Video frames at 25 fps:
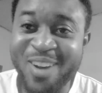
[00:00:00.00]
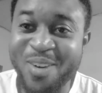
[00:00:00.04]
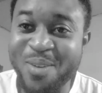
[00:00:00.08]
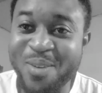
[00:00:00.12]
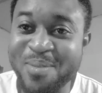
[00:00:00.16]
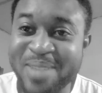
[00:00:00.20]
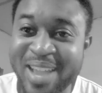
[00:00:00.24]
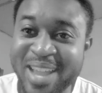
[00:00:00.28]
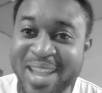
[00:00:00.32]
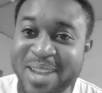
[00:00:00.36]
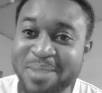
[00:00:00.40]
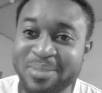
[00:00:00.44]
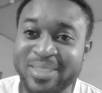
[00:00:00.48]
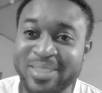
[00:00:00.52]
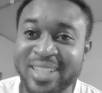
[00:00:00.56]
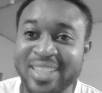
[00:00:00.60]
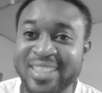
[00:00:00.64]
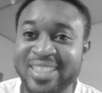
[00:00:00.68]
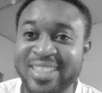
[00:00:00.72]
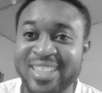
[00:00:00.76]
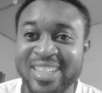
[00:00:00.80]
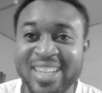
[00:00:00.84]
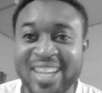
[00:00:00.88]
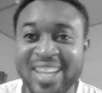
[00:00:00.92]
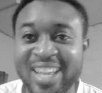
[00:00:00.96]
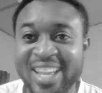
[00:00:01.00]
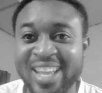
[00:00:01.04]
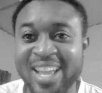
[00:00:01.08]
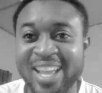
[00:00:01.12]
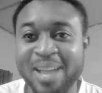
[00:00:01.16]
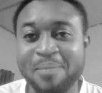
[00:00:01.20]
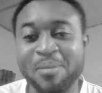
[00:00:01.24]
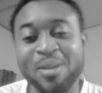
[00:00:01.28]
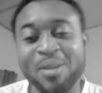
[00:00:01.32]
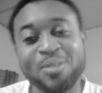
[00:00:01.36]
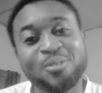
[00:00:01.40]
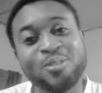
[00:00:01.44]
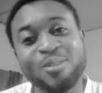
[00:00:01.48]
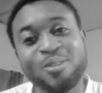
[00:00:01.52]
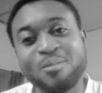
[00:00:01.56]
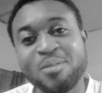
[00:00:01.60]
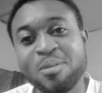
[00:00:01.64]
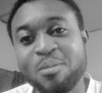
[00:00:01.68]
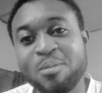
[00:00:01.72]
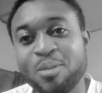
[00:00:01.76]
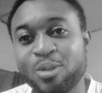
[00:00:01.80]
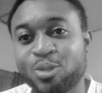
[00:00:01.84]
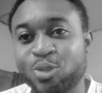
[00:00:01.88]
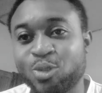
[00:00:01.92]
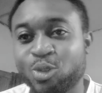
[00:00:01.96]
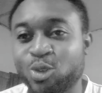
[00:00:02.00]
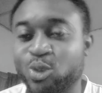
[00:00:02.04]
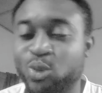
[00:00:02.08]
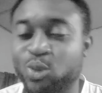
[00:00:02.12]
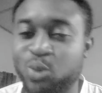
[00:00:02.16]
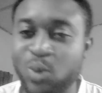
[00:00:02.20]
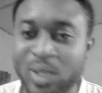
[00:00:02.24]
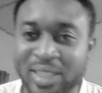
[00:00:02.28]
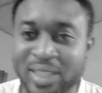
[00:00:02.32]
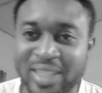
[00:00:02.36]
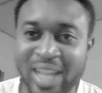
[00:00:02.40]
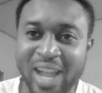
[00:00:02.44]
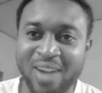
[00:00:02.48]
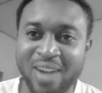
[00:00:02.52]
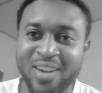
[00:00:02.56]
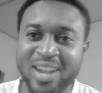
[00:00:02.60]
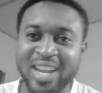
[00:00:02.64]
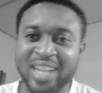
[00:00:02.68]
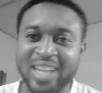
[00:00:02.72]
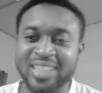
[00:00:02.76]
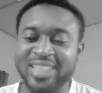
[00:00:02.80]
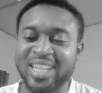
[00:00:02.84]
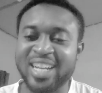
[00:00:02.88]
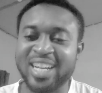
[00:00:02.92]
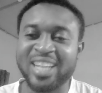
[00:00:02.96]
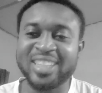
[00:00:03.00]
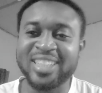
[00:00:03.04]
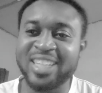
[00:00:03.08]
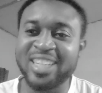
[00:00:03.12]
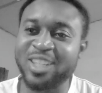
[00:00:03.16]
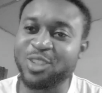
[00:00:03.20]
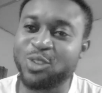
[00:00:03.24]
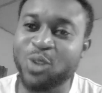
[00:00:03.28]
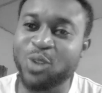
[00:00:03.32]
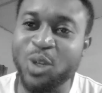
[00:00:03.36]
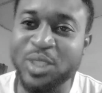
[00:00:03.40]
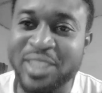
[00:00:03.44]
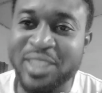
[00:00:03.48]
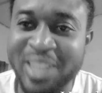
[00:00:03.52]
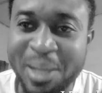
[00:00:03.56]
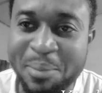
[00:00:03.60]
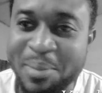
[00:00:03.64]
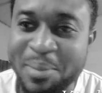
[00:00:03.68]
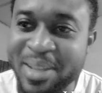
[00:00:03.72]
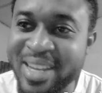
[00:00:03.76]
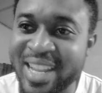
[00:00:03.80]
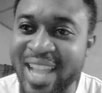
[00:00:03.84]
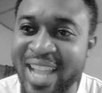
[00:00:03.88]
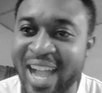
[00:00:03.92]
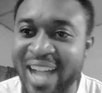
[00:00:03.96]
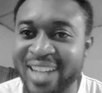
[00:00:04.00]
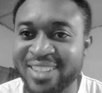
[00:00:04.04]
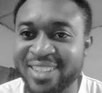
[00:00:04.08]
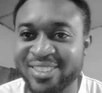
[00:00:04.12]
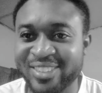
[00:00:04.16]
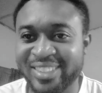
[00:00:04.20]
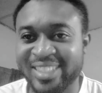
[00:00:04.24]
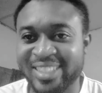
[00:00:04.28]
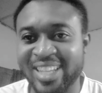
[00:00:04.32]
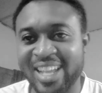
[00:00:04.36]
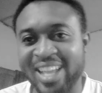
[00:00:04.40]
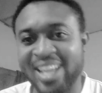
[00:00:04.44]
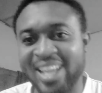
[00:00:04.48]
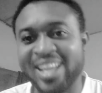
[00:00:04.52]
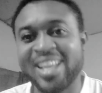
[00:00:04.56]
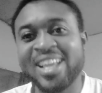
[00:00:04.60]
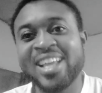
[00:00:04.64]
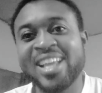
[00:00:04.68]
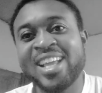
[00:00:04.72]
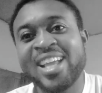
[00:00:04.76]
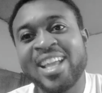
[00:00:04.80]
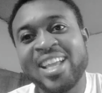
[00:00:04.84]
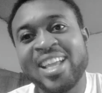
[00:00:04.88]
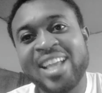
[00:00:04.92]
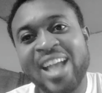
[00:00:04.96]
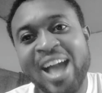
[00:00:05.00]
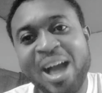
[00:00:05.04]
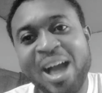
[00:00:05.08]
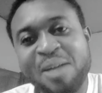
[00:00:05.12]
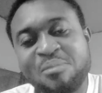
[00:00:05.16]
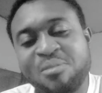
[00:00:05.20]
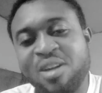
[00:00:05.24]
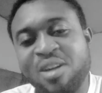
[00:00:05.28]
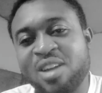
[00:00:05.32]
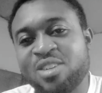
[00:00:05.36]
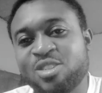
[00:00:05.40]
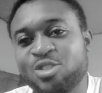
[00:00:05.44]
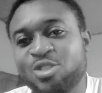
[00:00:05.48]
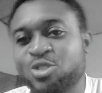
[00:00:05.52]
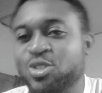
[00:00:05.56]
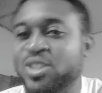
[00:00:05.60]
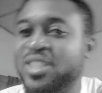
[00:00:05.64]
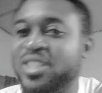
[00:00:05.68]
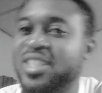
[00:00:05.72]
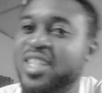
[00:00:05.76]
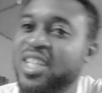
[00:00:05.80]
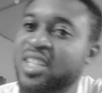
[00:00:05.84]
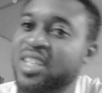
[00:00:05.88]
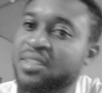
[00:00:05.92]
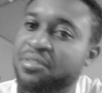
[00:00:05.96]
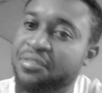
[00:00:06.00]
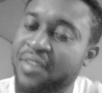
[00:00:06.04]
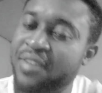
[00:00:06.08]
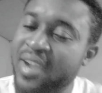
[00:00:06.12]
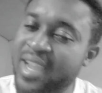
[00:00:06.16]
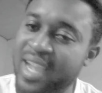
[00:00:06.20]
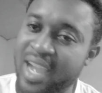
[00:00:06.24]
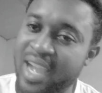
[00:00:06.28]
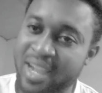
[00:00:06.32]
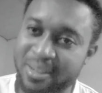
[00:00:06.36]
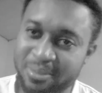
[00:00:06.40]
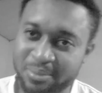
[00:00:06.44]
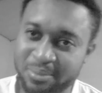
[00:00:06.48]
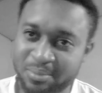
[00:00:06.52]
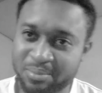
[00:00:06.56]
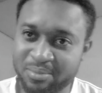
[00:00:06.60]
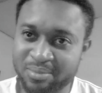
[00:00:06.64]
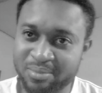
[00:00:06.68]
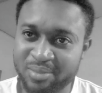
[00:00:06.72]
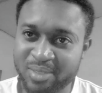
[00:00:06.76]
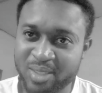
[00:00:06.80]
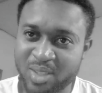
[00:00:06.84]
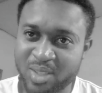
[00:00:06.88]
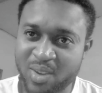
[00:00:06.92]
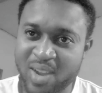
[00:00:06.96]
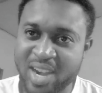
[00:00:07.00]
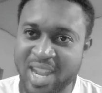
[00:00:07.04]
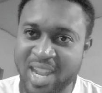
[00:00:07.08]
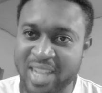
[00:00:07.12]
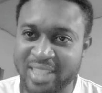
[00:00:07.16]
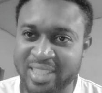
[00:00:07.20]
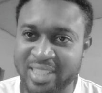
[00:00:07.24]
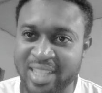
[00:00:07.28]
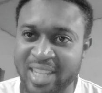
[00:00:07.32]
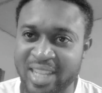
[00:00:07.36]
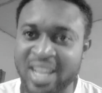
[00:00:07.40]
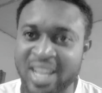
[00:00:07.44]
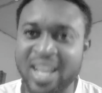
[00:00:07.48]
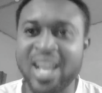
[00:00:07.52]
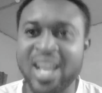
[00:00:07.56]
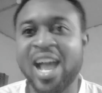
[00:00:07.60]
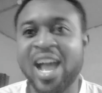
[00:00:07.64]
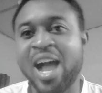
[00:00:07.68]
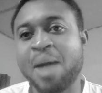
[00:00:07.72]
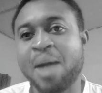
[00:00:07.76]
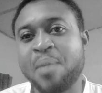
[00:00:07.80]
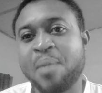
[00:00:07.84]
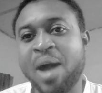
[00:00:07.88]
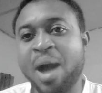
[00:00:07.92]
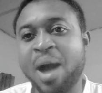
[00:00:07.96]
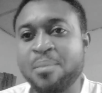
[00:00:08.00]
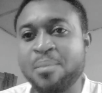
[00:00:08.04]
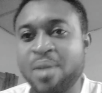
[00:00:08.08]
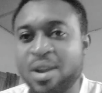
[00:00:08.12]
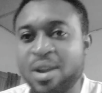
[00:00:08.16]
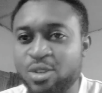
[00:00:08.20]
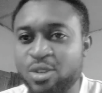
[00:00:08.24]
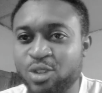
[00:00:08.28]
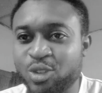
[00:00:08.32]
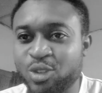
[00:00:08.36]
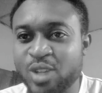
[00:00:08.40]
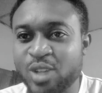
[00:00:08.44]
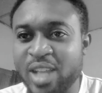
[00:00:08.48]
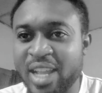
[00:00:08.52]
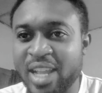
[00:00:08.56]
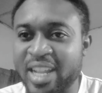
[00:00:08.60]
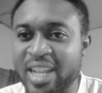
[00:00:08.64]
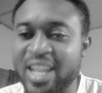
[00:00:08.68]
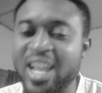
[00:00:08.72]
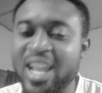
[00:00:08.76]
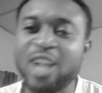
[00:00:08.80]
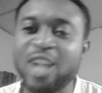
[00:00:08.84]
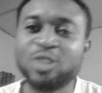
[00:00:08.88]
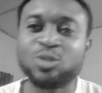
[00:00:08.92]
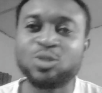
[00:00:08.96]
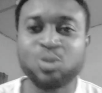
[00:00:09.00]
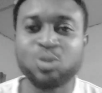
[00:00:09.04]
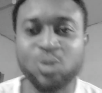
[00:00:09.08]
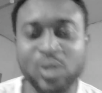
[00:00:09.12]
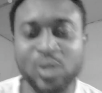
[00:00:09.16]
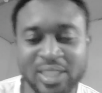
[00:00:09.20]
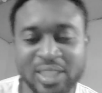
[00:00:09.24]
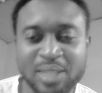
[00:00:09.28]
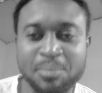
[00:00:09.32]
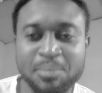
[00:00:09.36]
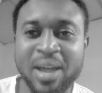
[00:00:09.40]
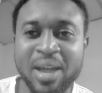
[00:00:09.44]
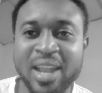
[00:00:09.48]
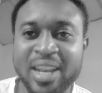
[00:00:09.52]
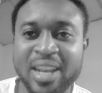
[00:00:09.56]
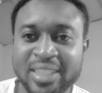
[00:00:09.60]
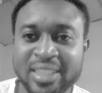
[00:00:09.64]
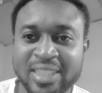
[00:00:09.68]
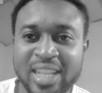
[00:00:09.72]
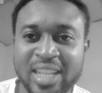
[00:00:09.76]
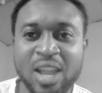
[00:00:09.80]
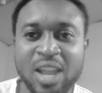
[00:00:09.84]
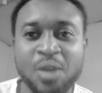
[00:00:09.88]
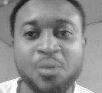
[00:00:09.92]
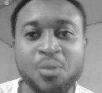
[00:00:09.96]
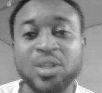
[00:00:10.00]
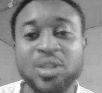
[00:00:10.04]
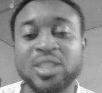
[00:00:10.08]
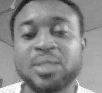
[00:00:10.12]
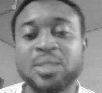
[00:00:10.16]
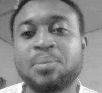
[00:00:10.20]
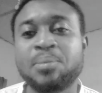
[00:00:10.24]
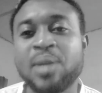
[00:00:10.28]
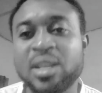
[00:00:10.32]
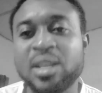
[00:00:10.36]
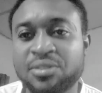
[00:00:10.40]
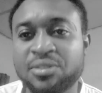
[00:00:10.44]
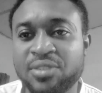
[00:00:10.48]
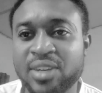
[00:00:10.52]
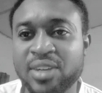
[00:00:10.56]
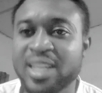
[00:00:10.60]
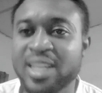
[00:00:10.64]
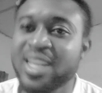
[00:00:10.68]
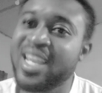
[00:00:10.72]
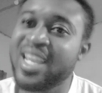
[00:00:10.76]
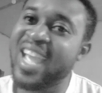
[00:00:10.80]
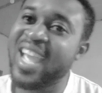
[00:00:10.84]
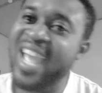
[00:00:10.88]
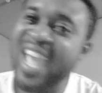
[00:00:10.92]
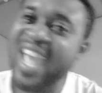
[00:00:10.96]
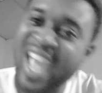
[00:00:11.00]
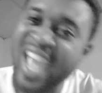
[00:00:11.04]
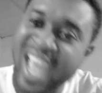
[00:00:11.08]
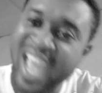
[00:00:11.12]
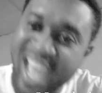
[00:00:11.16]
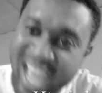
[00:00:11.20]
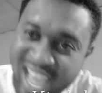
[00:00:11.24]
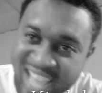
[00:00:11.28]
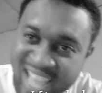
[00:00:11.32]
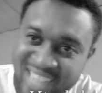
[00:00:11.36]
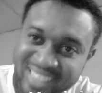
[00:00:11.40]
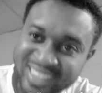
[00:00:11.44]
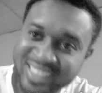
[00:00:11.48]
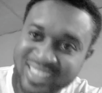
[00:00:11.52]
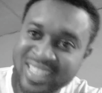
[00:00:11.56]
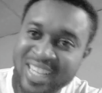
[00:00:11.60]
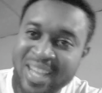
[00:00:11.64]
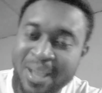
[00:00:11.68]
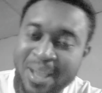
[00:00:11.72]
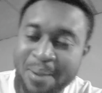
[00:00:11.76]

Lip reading: Obi Anim say delay. Ebe throw baby to Twitter. What else? And I said the social media handle say, I'm ready to ceasefire. What I say, I'm around to say the to it, man, and say respectfully head.